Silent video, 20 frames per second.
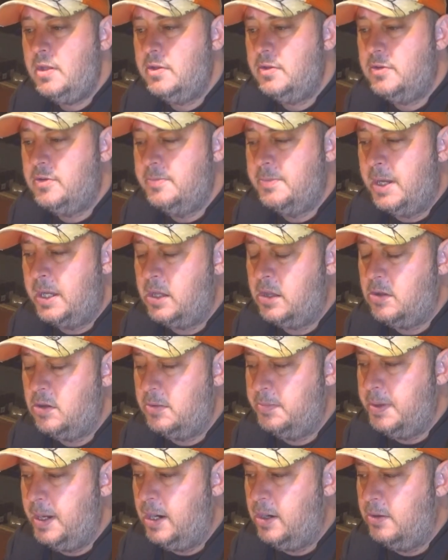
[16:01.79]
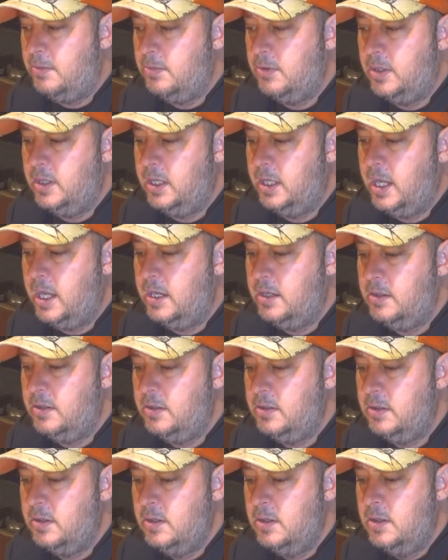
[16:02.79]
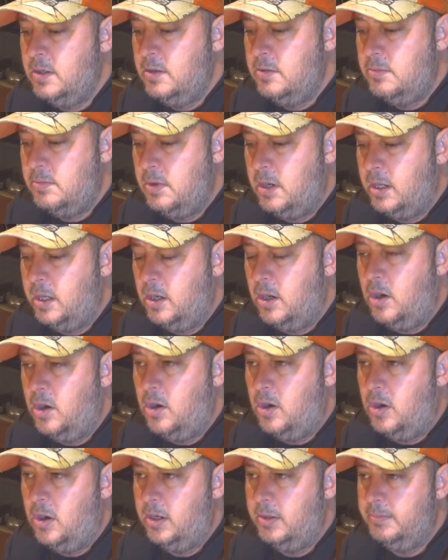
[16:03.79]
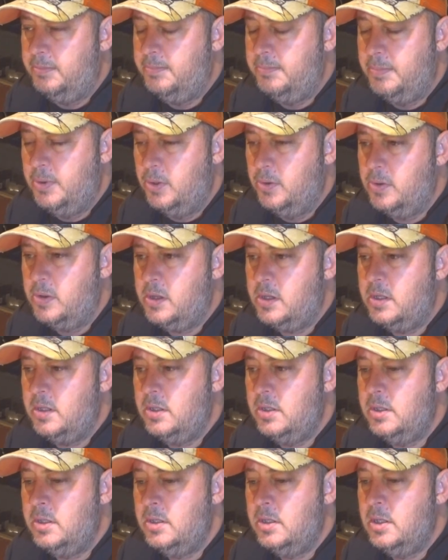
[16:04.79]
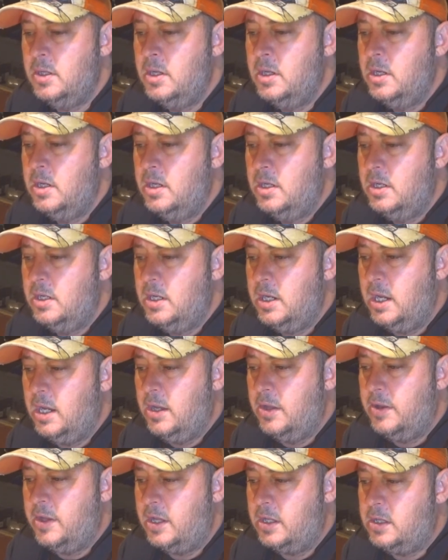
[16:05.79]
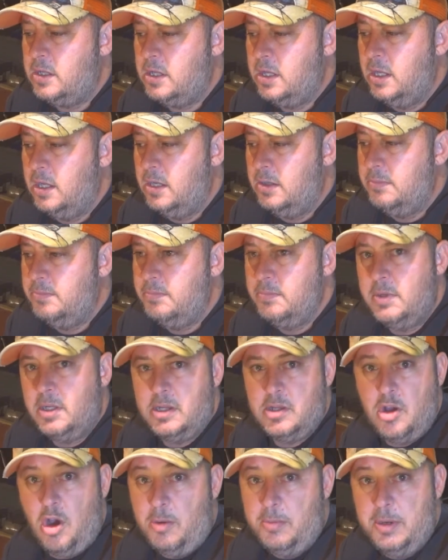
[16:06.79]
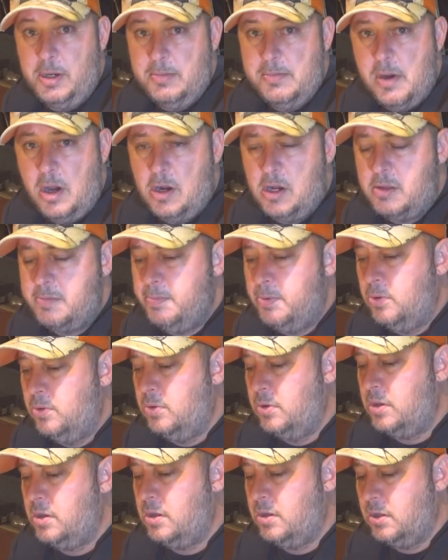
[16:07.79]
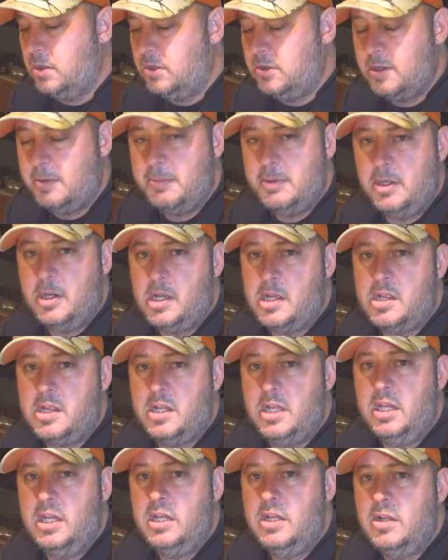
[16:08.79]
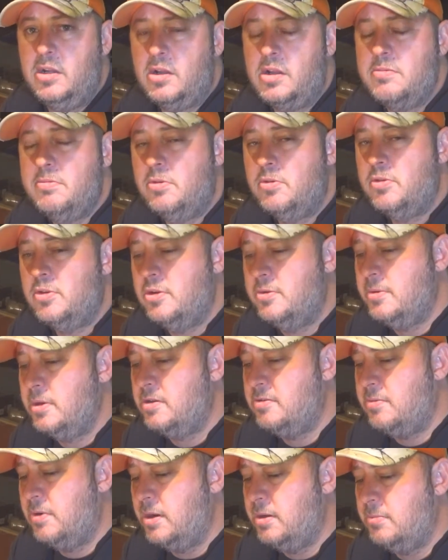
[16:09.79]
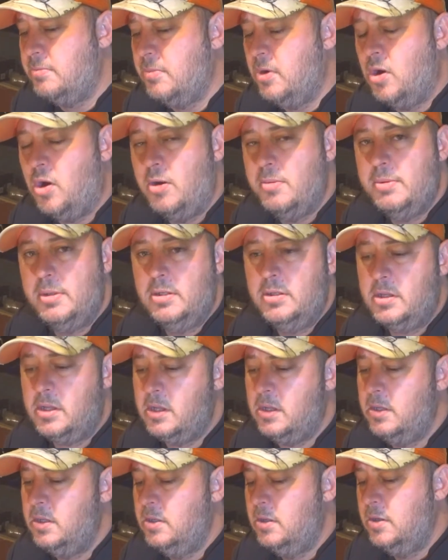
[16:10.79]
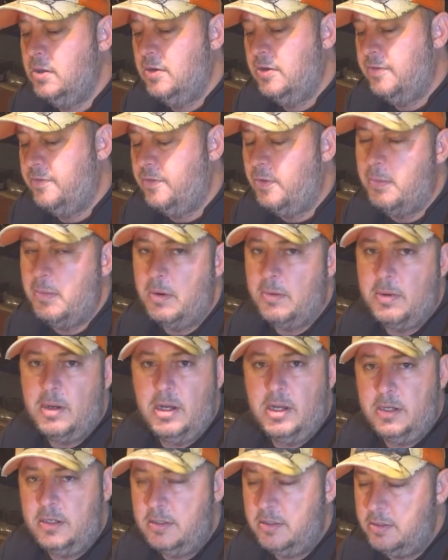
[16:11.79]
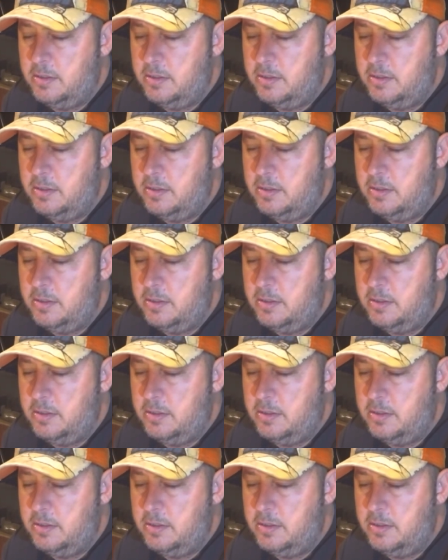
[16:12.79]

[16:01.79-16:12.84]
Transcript: to make the sort of power I'm looking at running high boost. Now that's uh, it's common in motorsports. Look at WRC, they've got small turbos running high boost. Formula One,